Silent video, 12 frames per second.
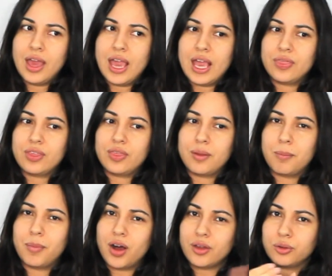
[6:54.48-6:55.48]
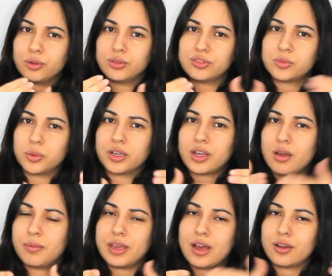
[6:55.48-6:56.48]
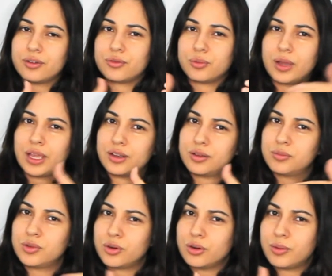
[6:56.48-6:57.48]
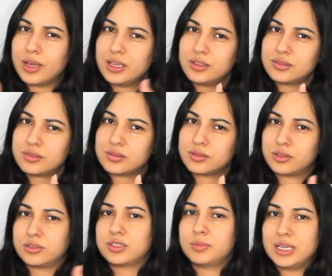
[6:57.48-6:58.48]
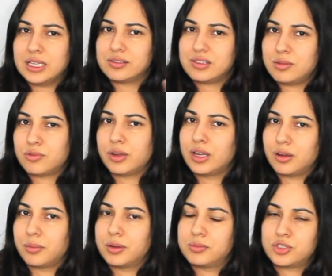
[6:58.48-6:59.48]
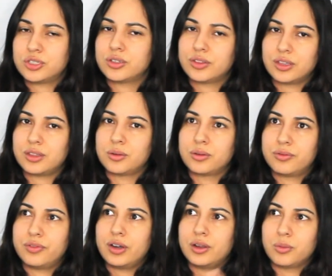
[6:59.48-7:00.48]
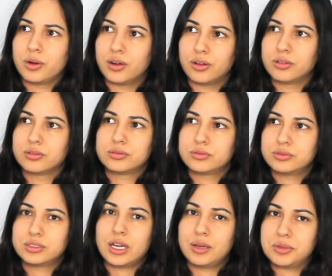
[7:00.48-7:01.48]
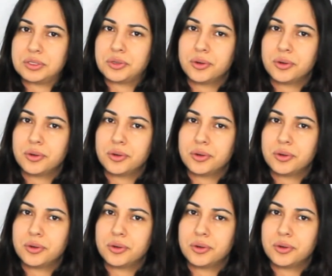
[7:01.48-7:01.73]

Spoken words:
And then the models were coming out of random doorways, or to me it seemed random. I'm sure that they were very well timed and